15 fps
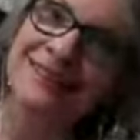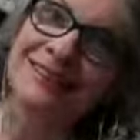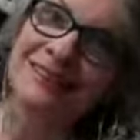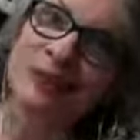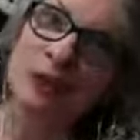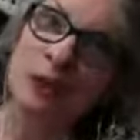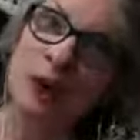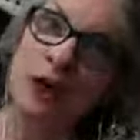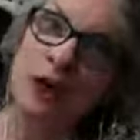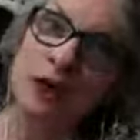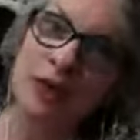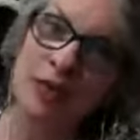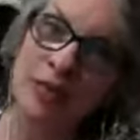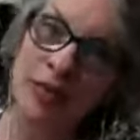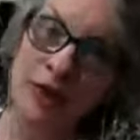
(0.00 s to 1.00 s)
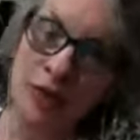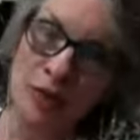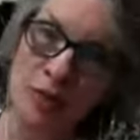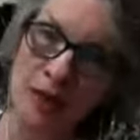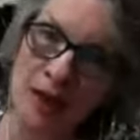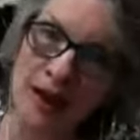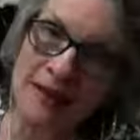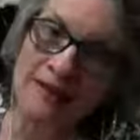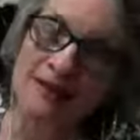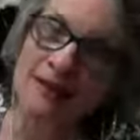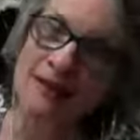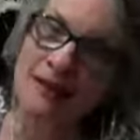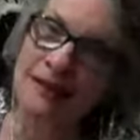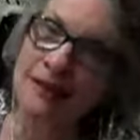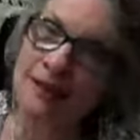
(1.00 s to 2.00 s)
who are
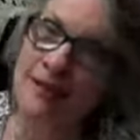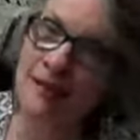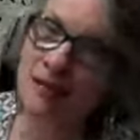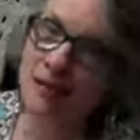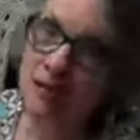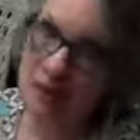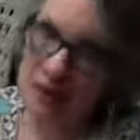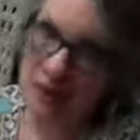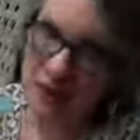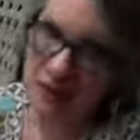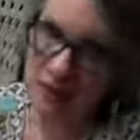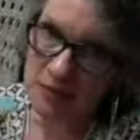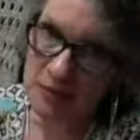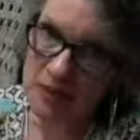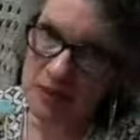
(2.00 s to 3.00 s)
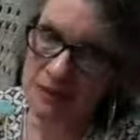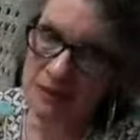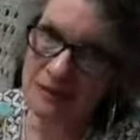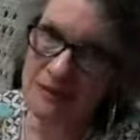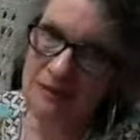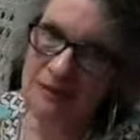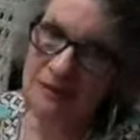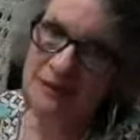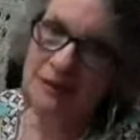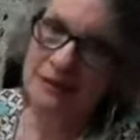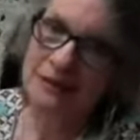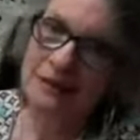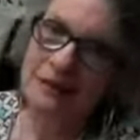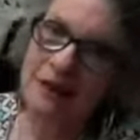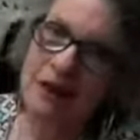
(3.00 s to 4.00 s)
therapizing the victims
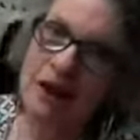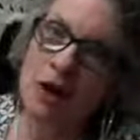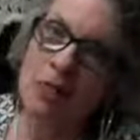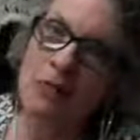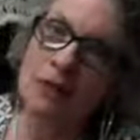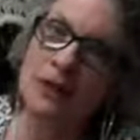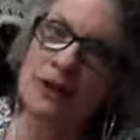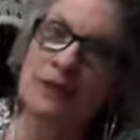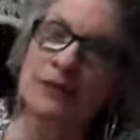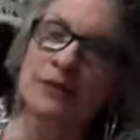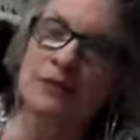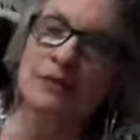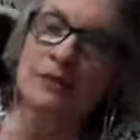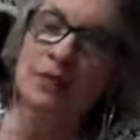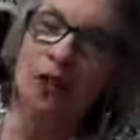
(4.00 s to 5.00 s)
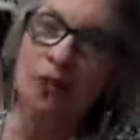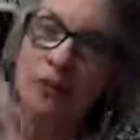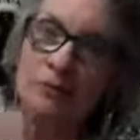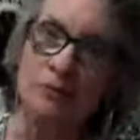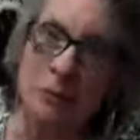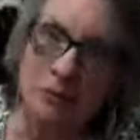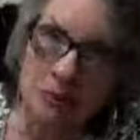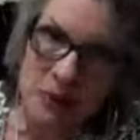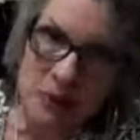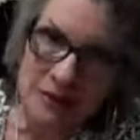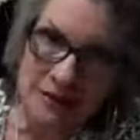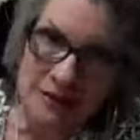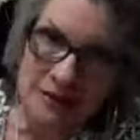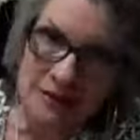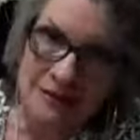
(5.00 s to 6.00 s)
are placing false
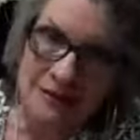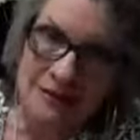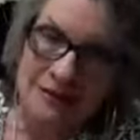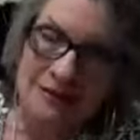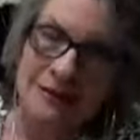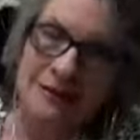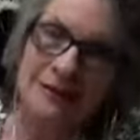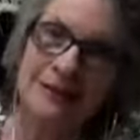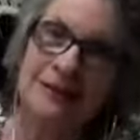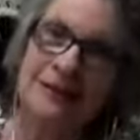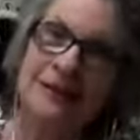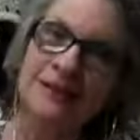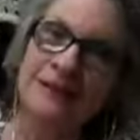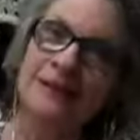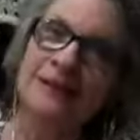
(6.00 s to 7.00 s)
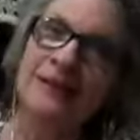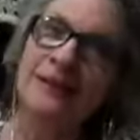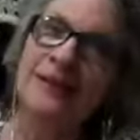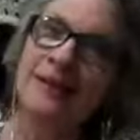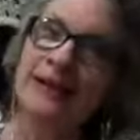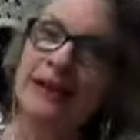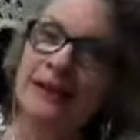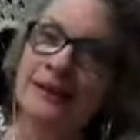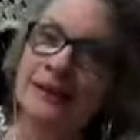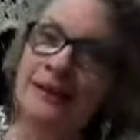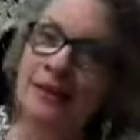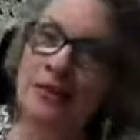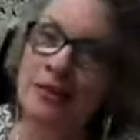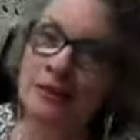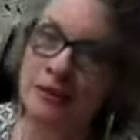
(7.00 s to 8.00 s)
memories in
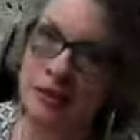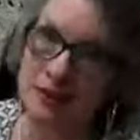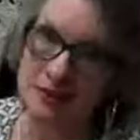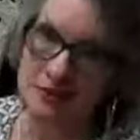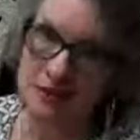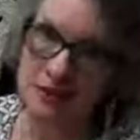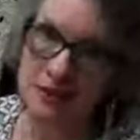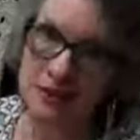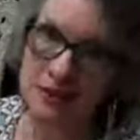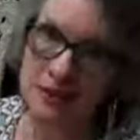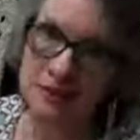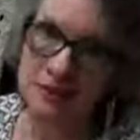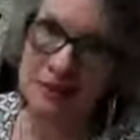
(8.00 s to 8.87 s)
the victims